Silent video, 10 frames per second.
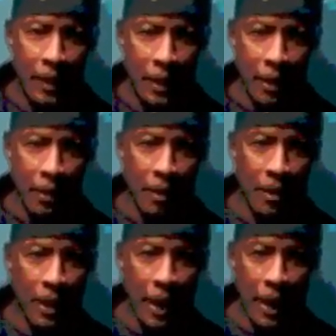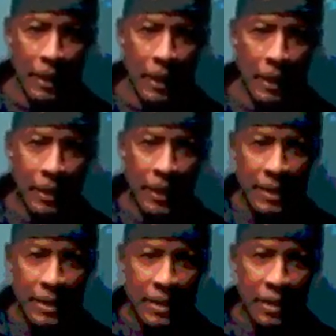Here. And then
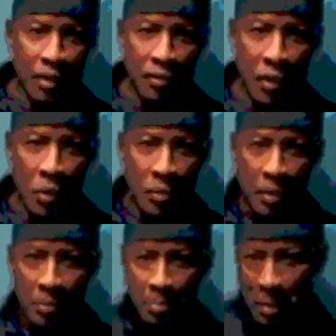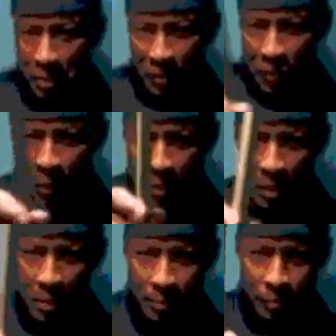this is in the fulcrum. Remember the
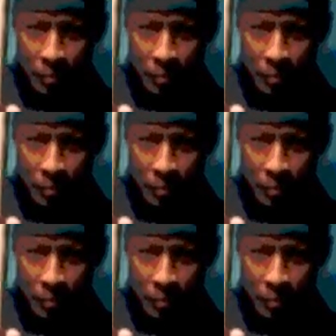fulcrum?